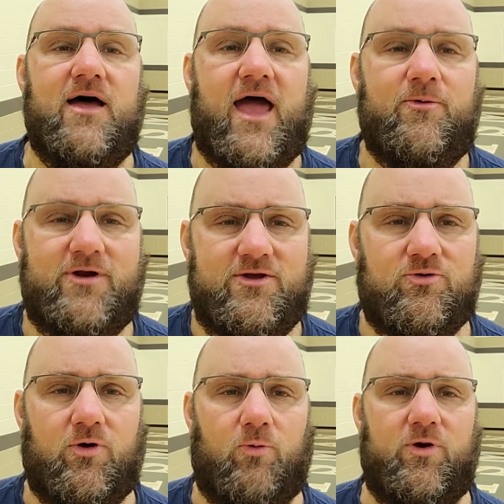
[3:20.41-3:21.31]
And when
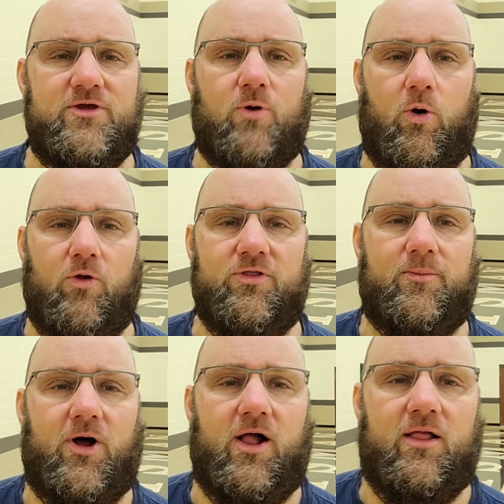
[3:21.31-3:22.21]
you hold the
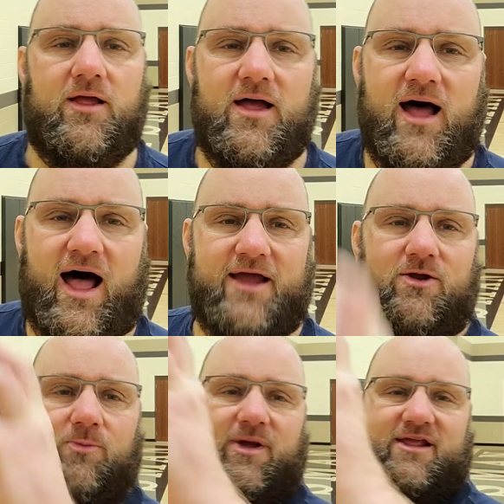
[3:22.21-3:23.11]
ball, I
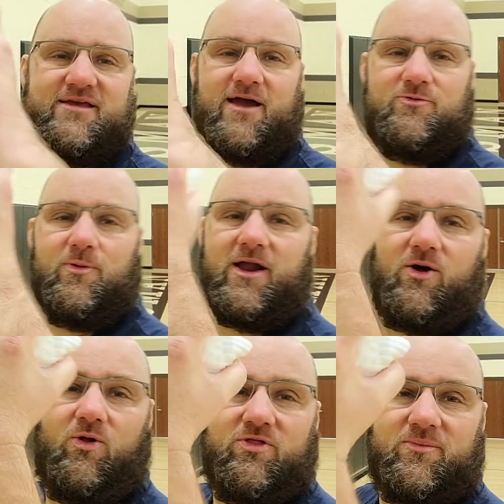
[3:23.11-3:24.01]
know many times we want to
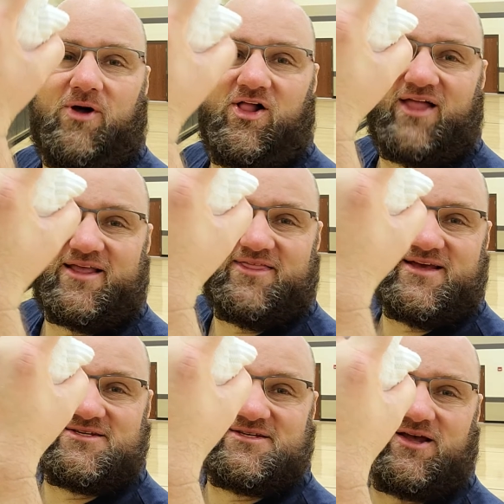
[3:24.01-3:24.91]
hold the ball like
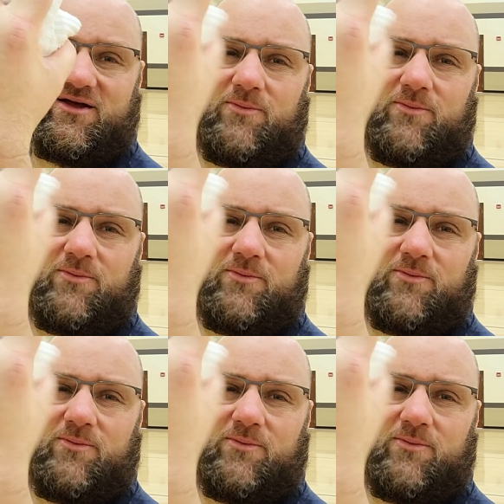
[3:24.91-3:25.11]
this,